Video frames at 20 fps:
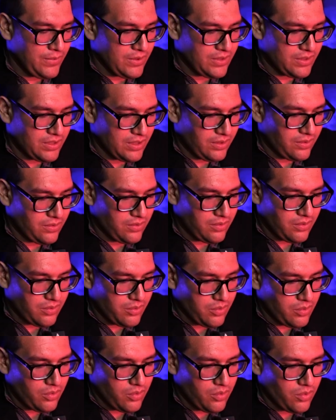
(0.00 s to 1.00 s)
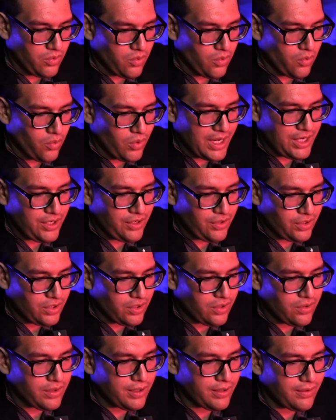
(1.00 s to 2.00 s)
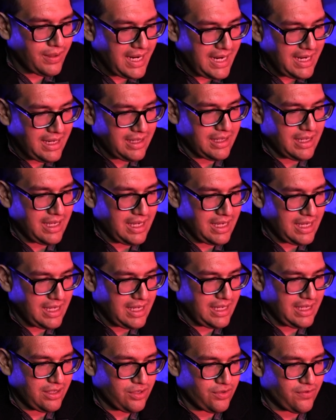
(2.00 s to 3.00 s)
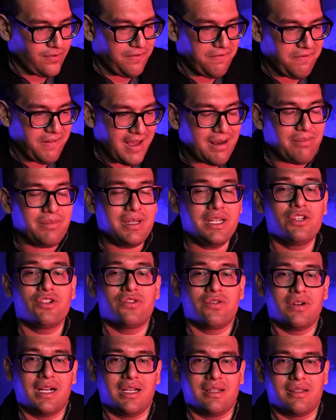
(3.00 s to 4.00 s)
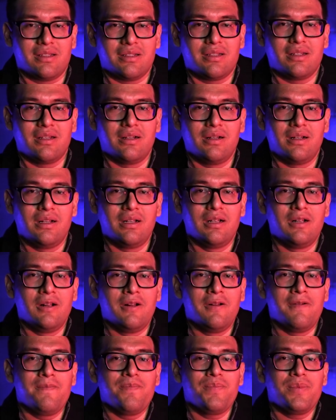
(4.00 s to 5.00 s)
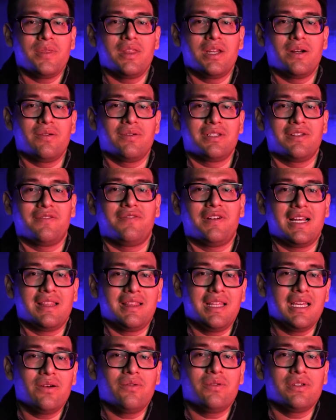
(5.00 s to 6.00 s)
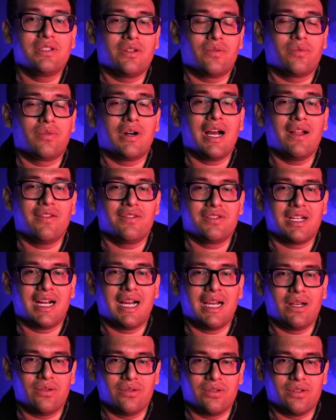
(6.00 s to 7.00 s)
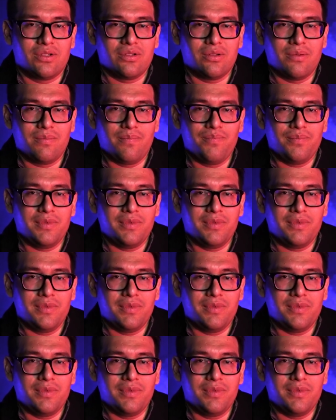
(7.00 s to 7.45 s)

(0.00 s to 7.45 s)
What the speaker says: So when you don't create a family trust, there was the Rockefellers.